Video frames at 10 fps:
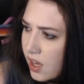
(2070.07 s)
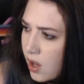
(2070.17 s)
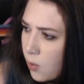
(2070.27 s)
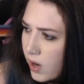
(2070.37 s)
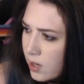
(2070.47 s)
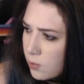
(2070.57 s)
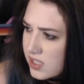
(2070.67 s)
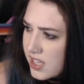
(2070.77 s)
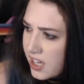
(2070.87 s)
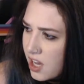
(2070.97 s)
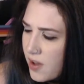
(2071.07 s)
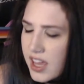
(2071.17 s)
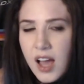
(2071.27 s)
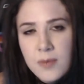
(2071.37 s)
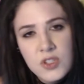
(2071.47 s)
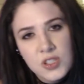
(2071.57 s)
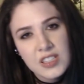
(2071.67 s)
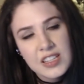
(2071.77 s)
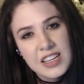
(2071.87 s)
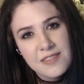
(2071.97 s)
Where was I going? I'm just
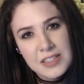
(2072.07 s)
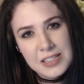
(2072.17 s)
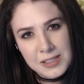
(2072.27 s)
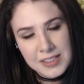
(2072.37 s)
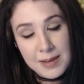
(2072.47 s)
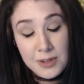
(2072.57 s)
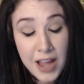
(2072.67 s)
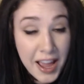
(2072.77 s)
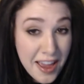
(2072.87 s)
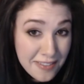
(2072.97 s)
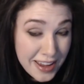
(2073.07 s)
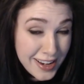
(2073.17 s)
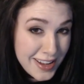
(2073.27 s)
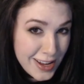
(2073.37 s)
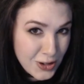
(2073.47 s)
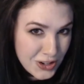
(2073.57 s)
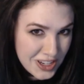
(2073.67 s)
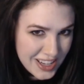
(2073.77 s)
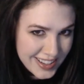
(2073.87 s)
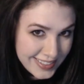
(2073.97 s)
gonna give a disclaimer. I have
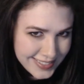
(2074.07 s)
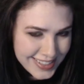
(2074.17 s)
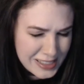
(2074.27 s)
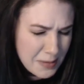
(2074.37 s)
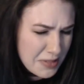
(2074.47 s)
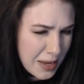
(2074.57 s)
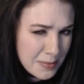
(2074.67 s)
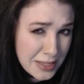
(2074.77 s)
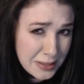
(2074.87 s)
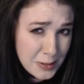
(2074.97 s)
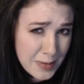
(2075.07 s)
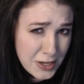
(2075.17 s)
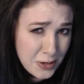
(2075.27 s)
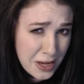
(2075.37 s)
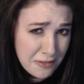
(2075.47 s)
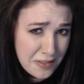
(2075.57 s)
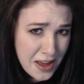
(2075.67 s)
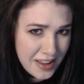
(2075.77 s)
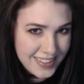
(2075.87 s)
ADHD, and sometimes I lose my train of thought.